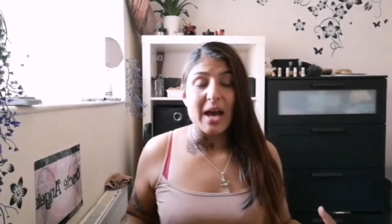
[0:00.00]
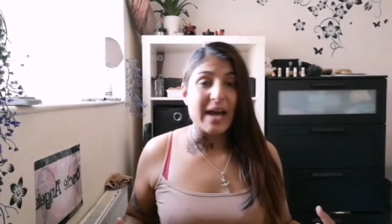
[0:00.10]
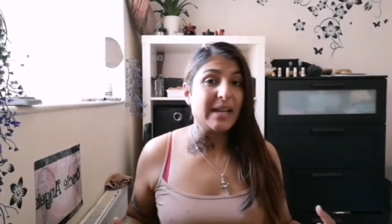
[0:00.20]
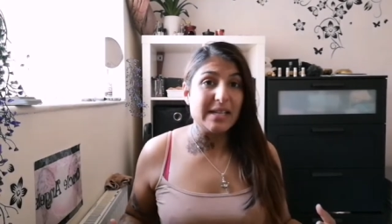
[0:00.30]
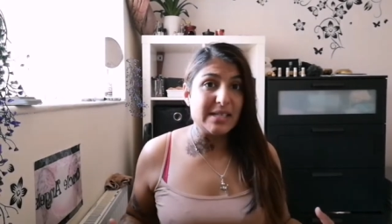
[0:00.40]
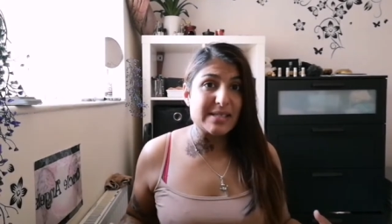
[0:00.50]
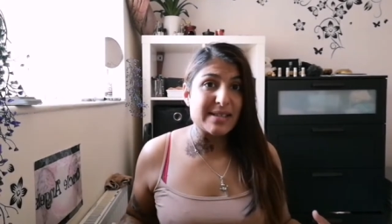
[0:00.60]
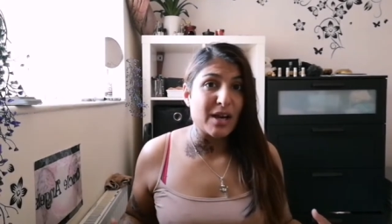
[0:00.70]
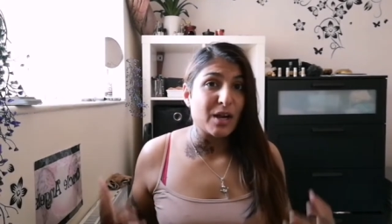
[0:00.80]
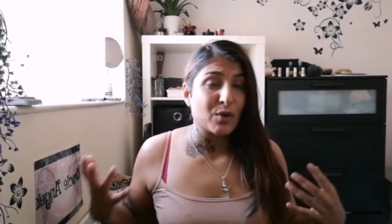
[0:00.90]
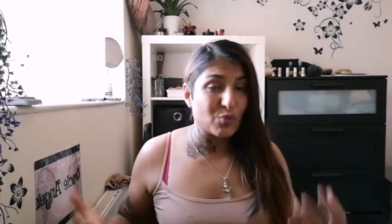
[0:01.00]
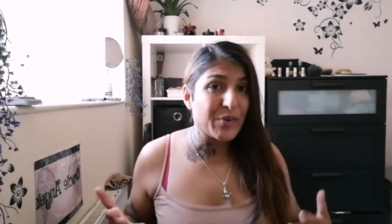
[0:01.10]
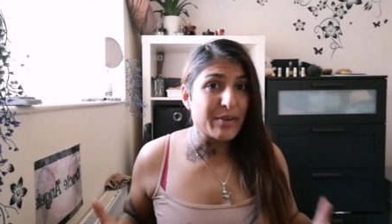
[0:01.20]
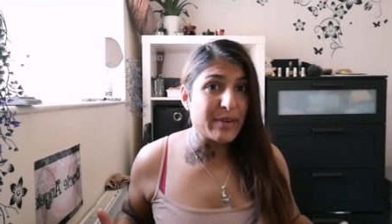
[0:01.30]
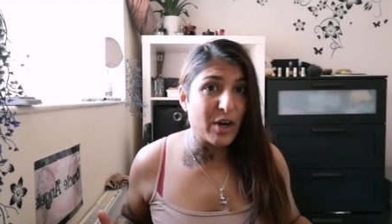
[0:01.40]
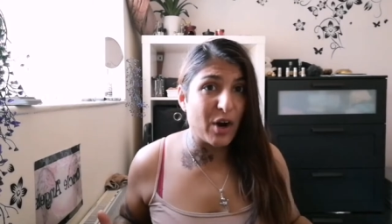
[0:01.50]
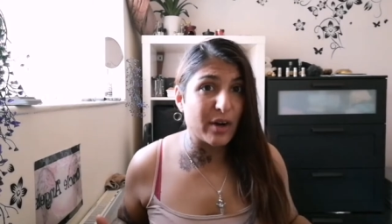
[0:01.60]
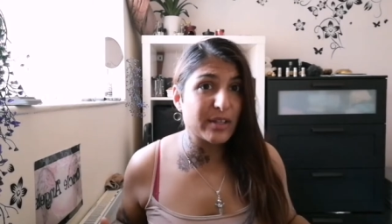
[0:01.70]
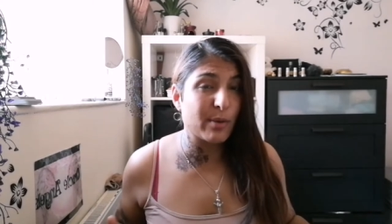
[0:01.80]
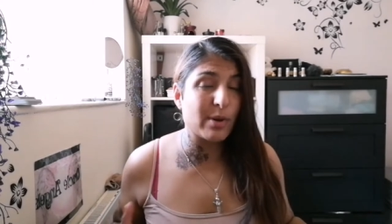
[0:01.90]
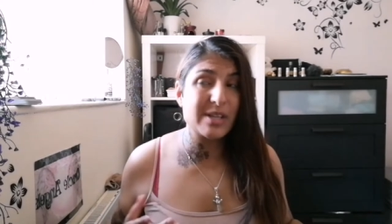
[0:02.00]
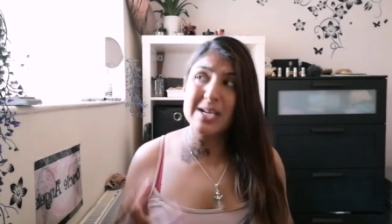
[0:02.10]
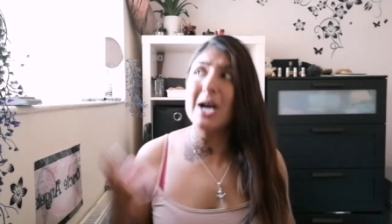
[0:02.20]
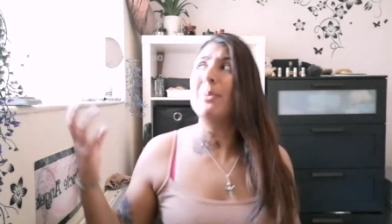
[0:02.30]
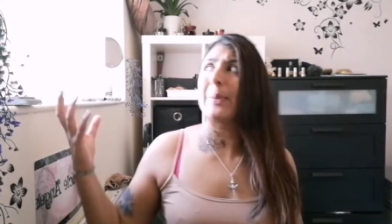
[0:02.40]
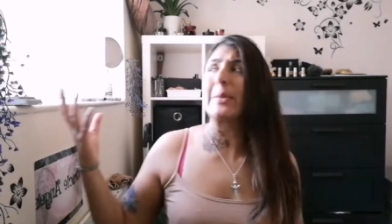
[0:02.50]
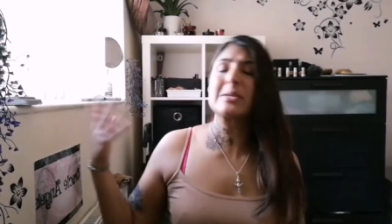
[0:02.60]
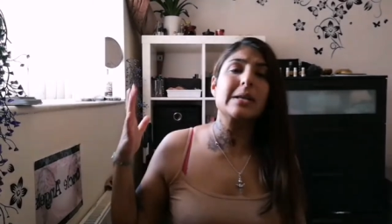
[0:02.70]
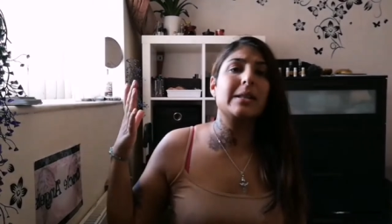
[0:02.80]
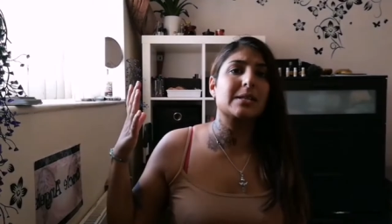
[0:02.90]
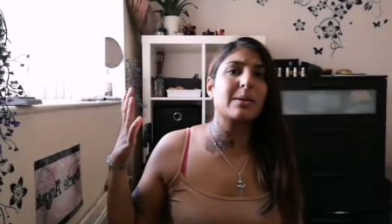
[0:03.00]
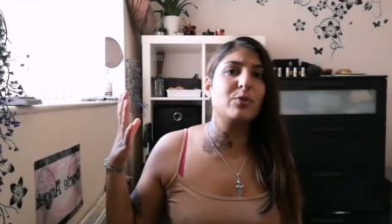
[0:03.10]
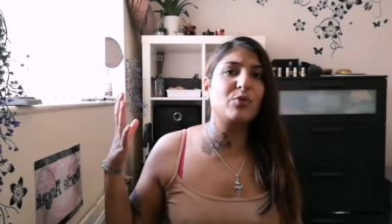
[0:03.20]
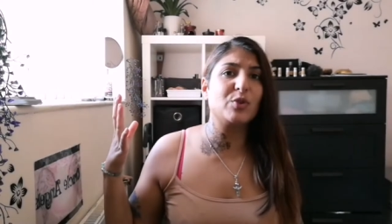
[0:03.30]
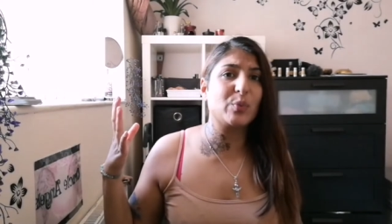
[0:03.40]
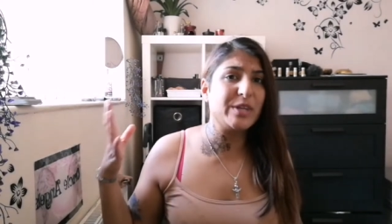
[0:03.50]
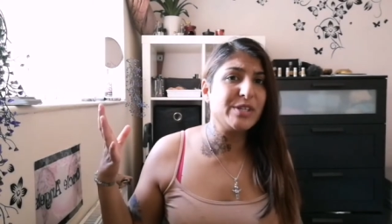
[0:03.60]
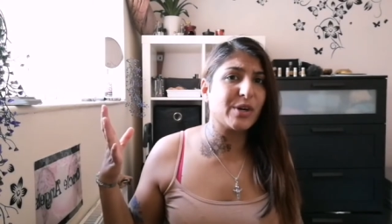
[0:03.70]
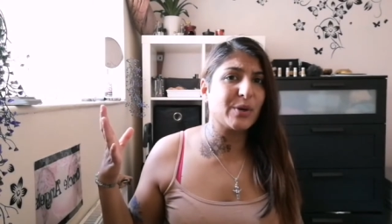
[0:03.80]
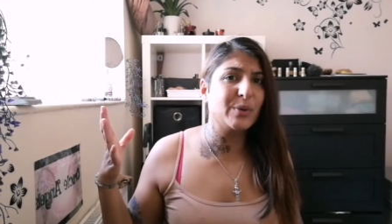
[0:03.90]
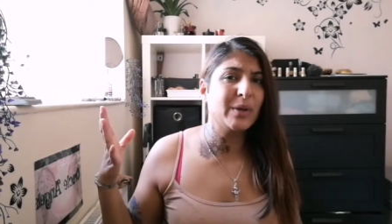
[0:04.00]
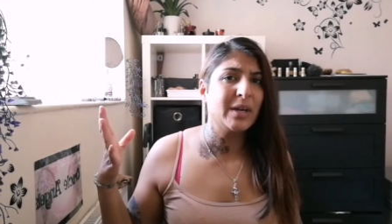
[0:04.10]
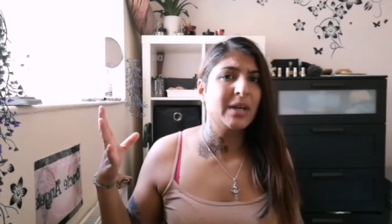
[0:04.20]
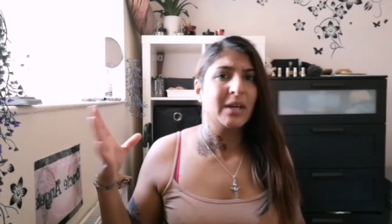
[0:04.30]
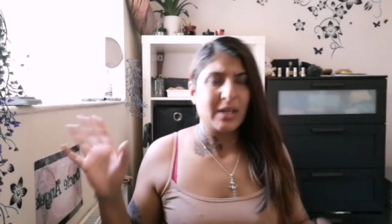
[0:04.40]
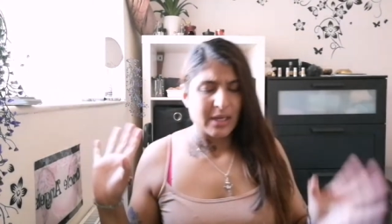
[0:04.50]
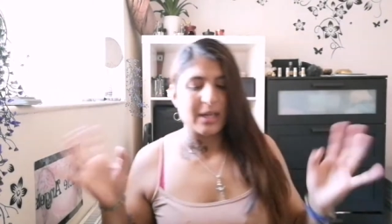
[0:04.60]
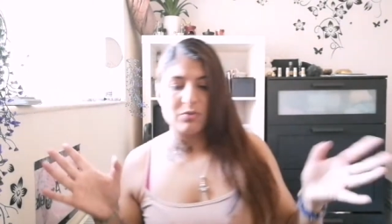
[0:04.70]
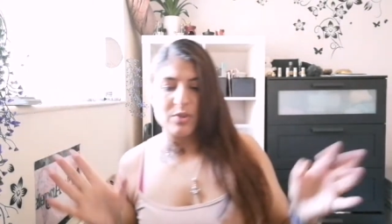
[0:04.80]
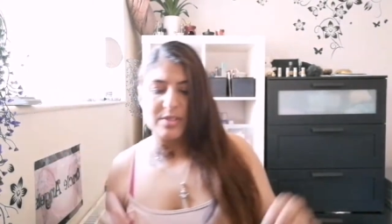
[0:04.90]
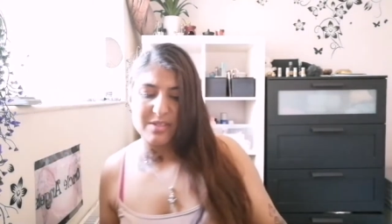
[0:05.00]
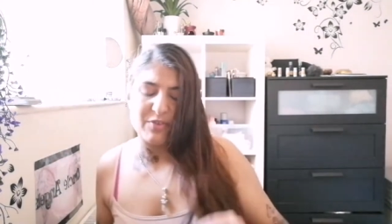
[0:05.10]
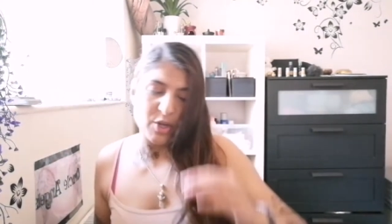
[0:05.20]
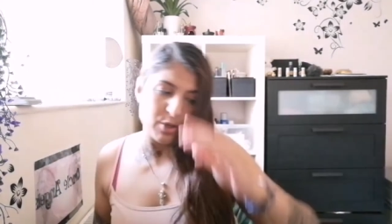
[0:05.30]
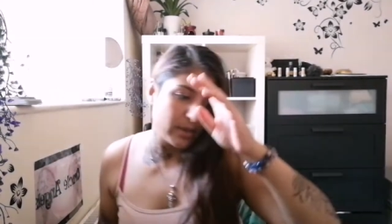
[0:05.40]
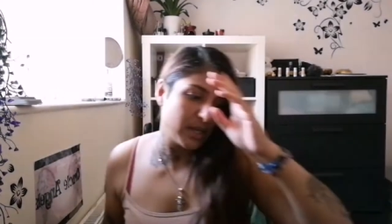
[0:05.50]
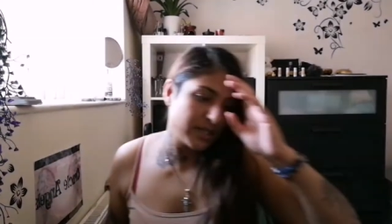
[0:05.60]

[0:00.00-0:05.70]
And it is really, really hot. You can probably tell by the sun that's coming through the window. And of course it's fucking up my